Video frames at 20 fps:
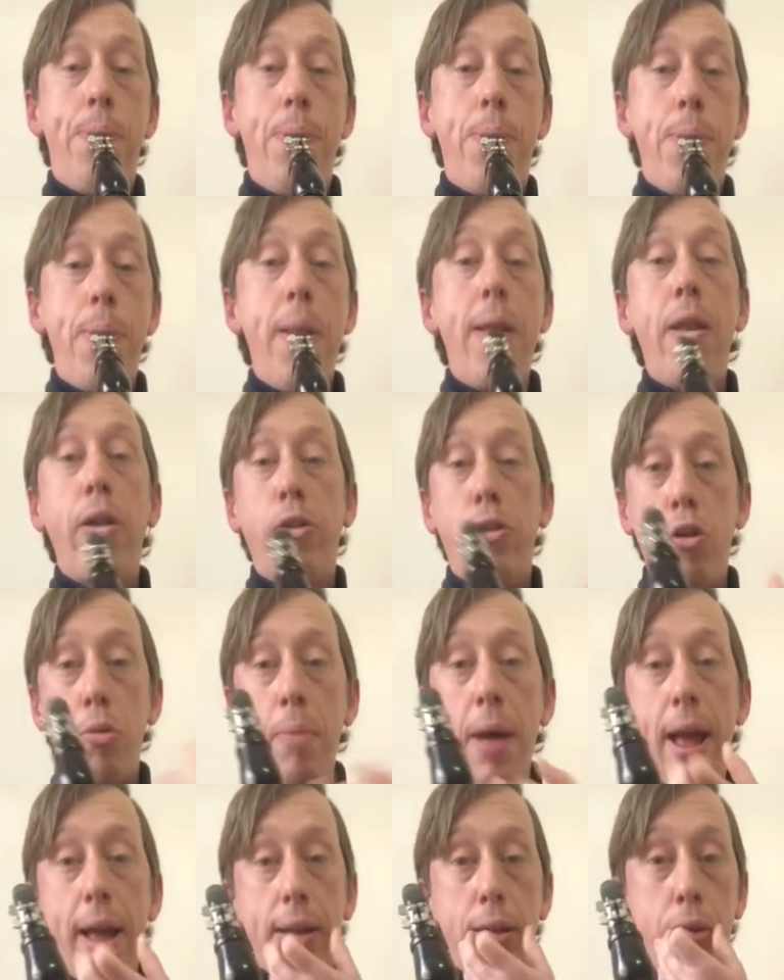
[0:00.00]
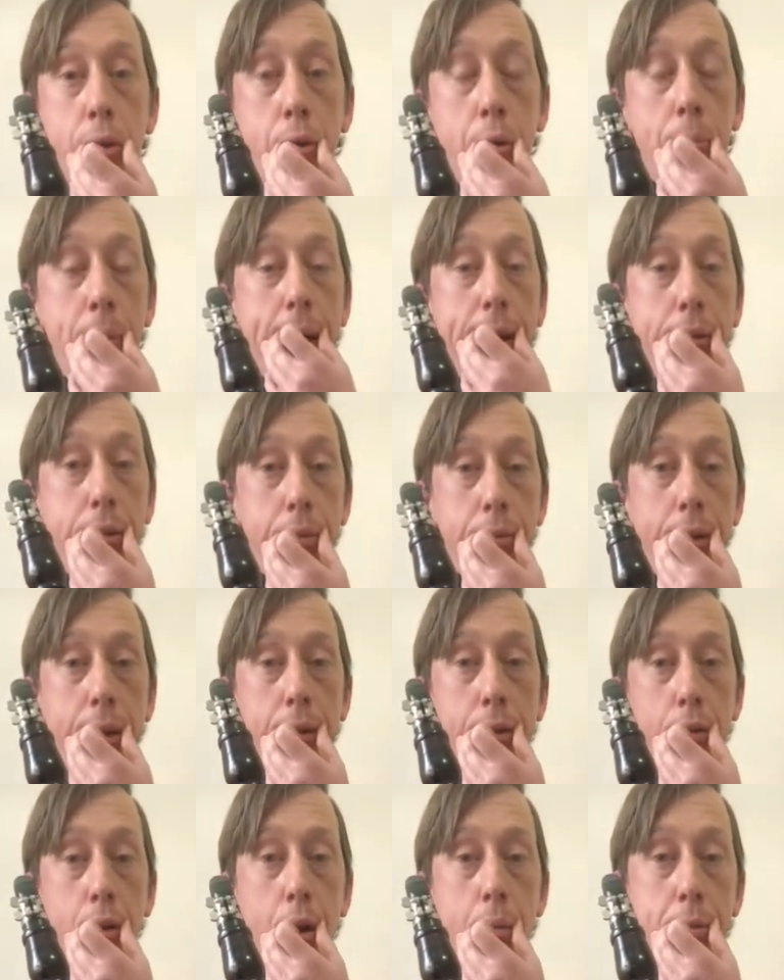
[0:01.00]
Now to go back, you go back to your
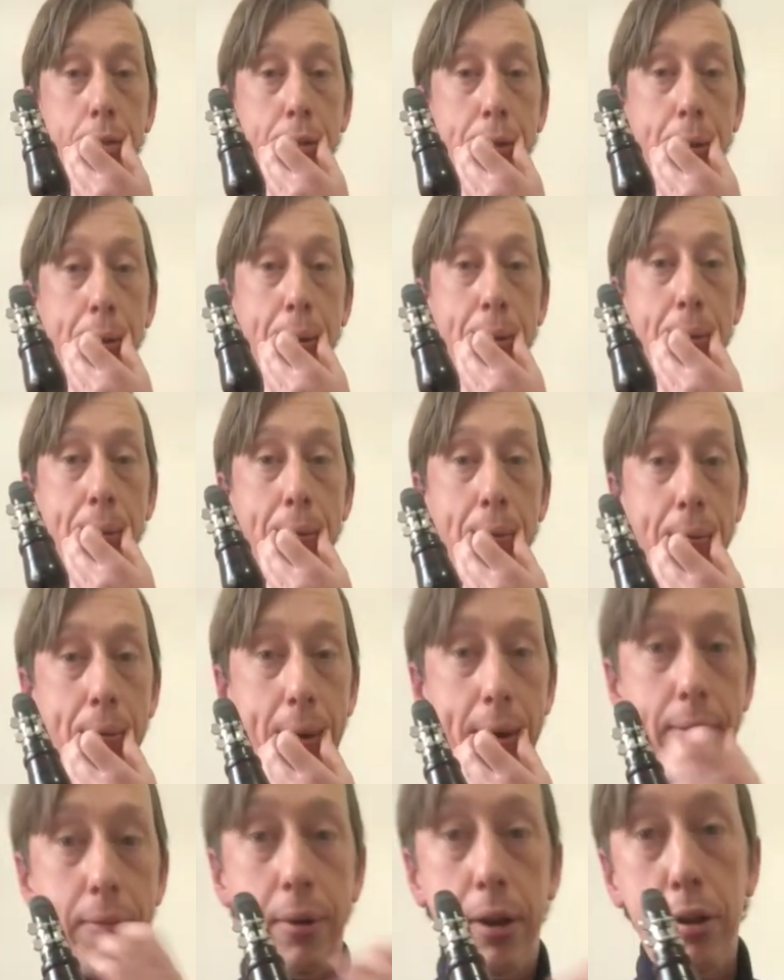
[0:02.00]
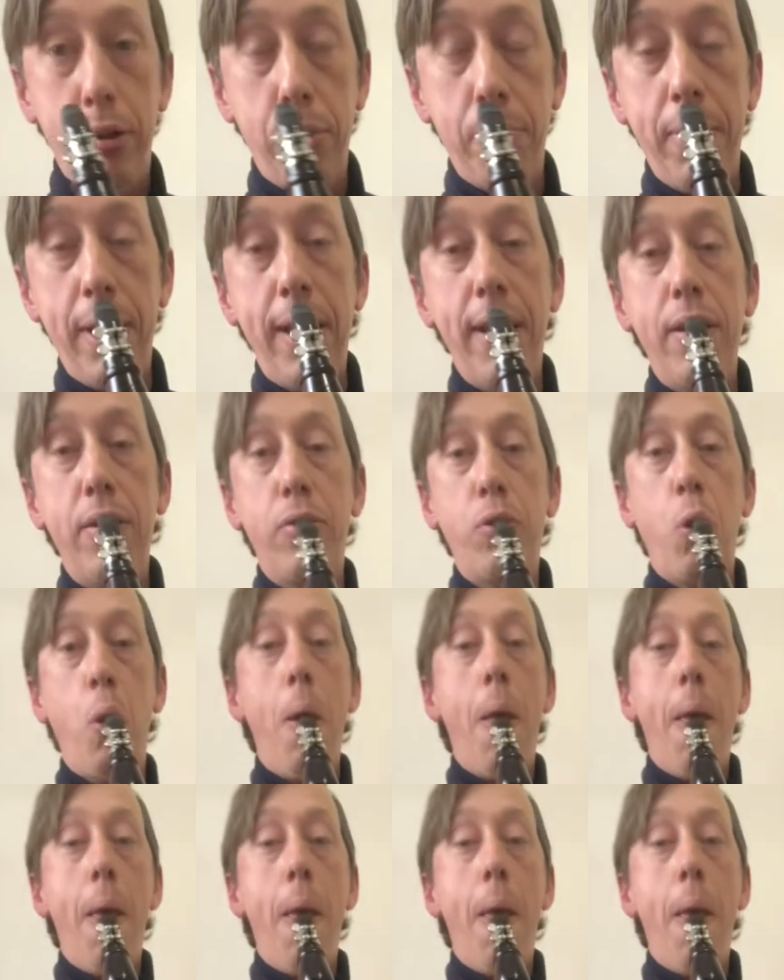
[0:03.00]
regular embouchure, right? Regular playing, so.